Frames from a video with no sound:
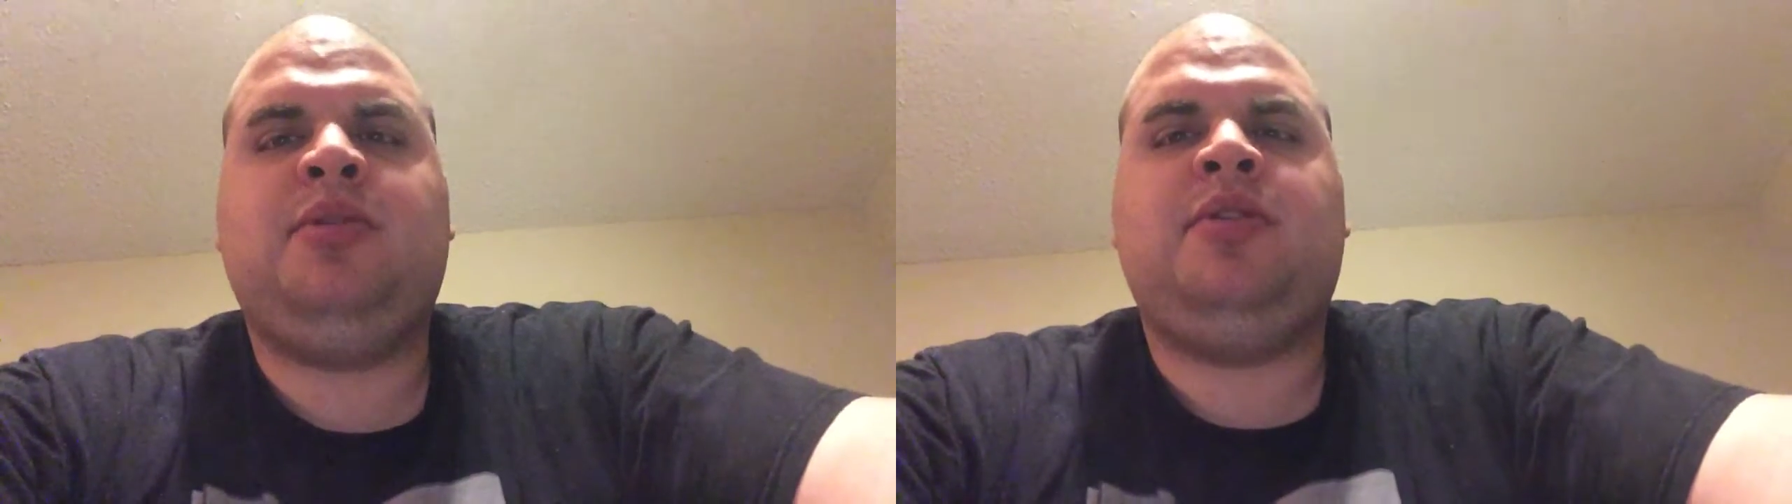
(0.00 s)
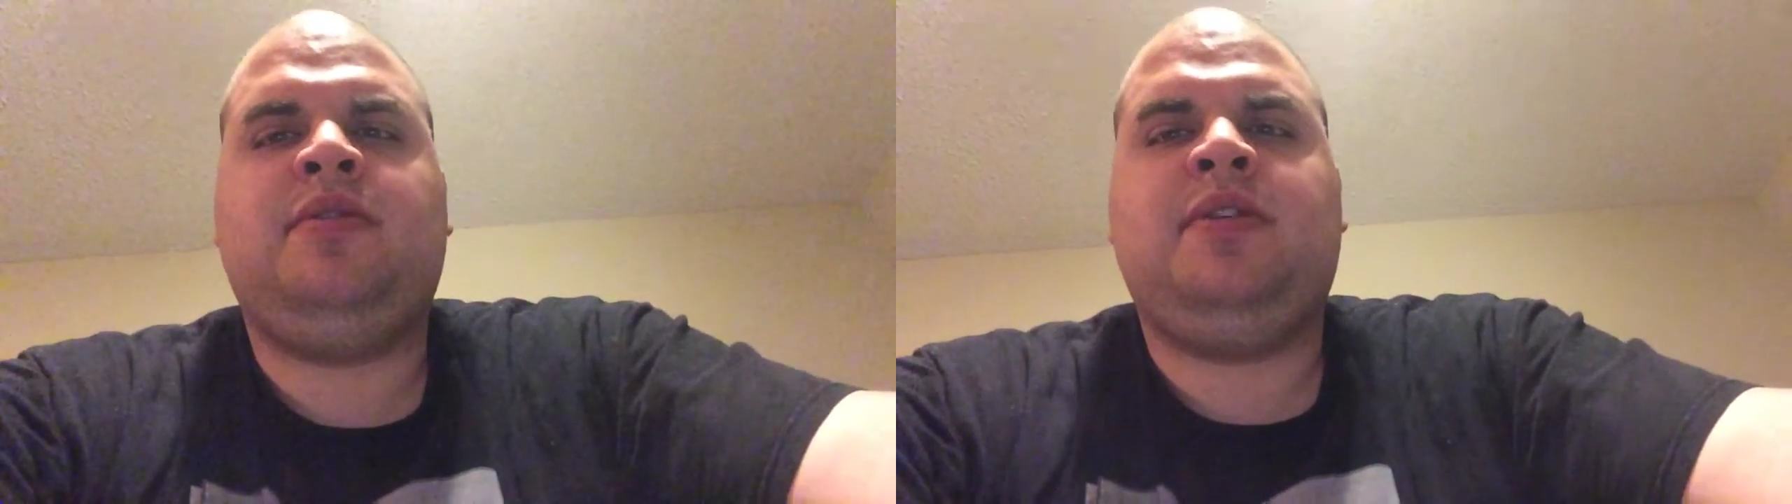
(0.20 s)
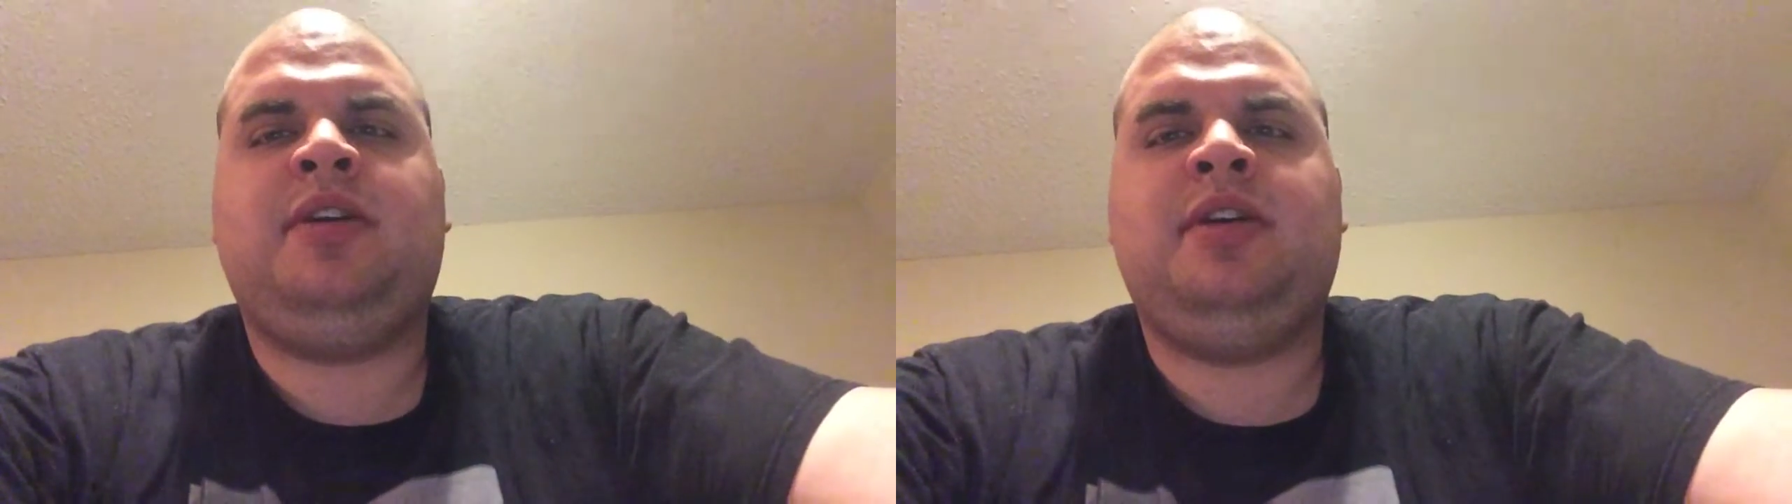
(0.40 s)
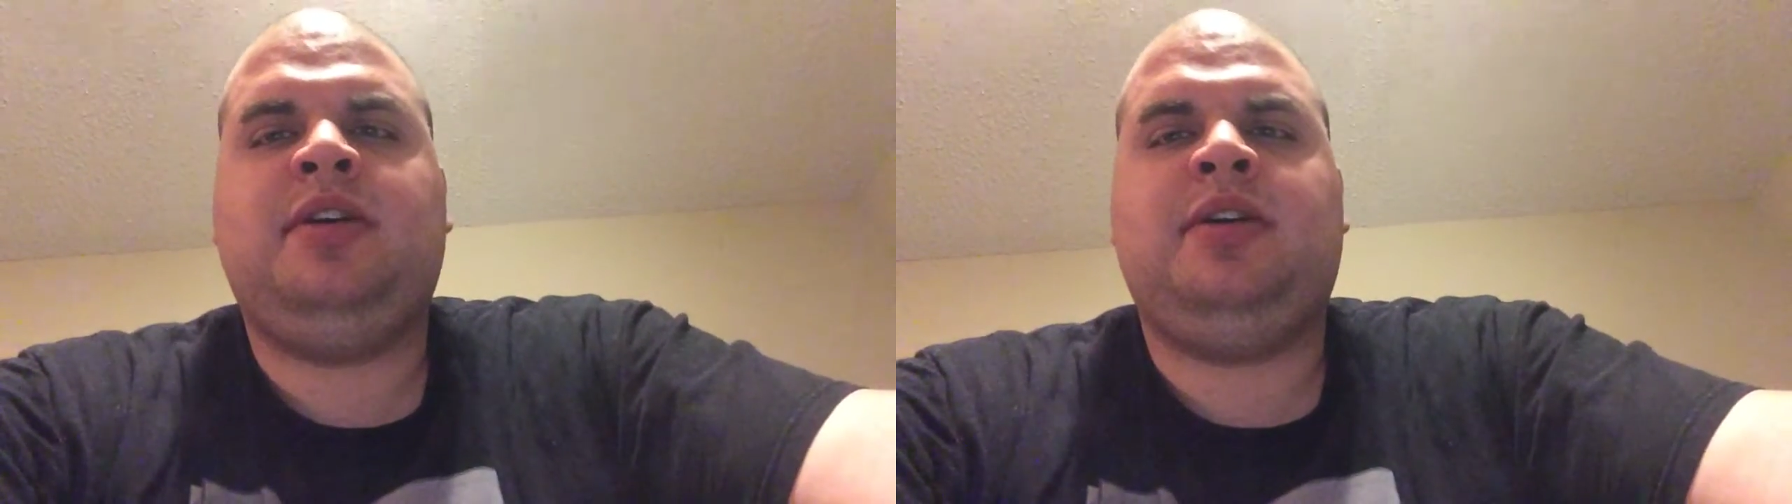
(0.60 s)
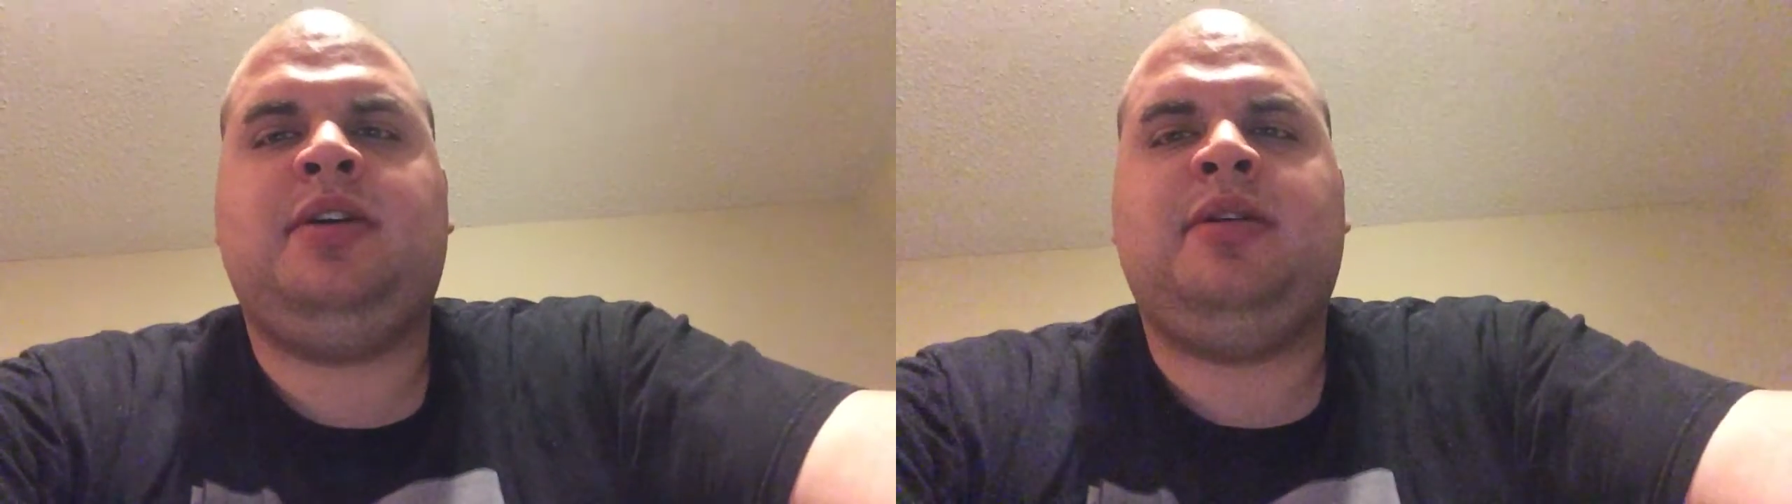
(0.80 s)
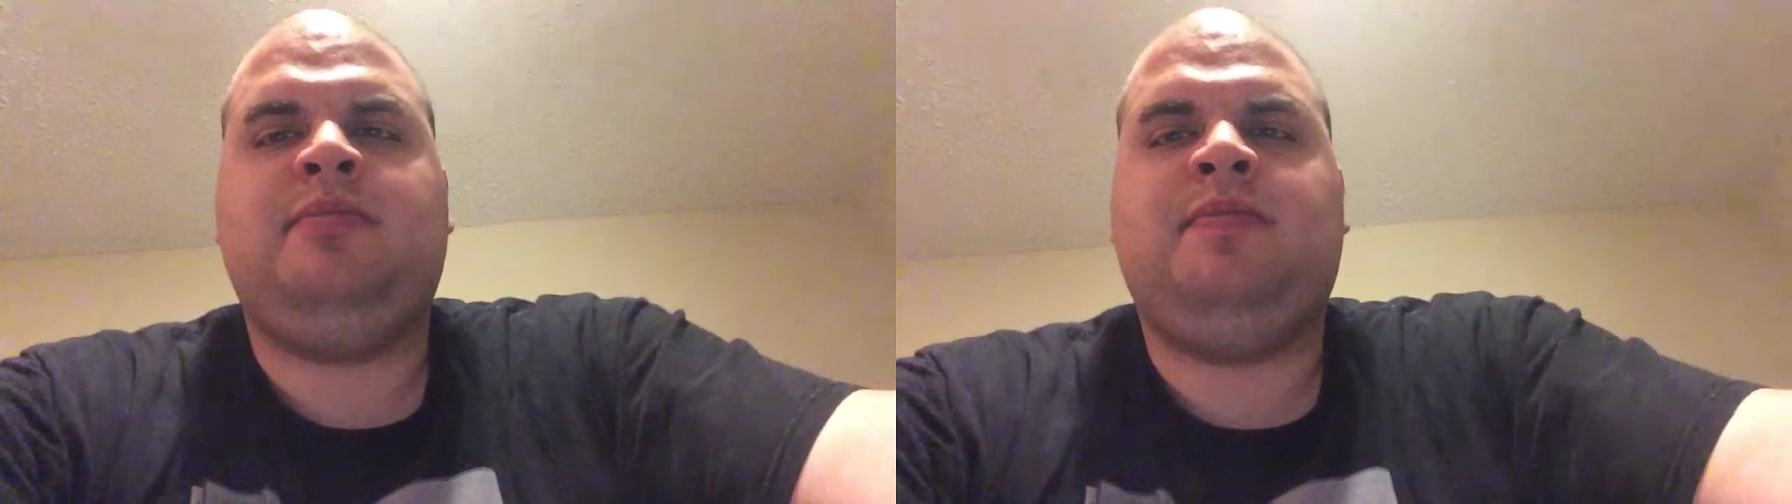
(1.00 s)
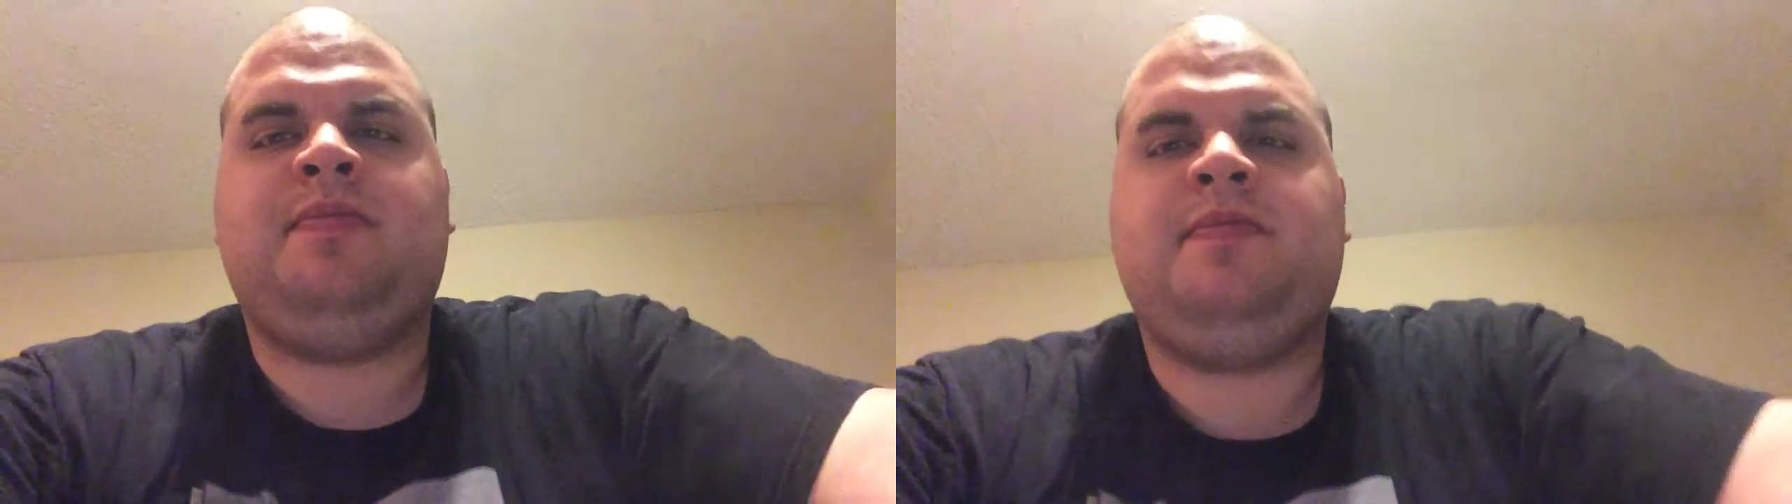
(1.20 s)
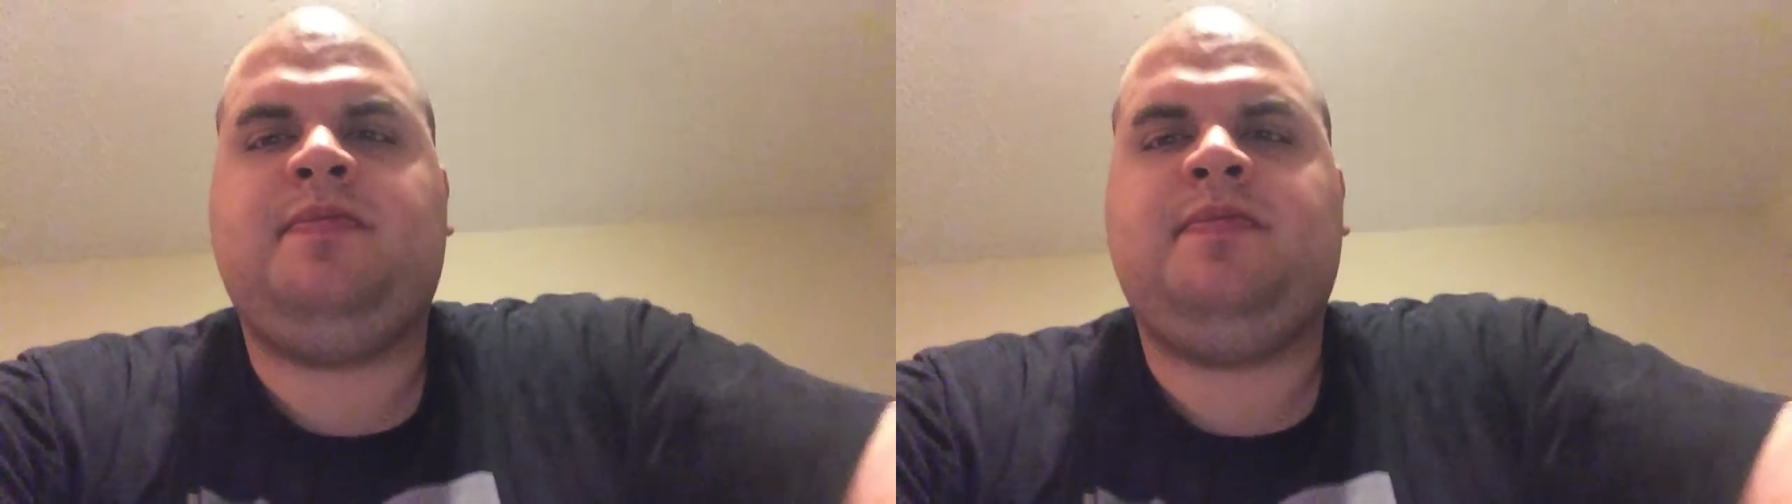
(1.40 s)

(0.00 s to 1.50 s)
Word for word: movie. Um,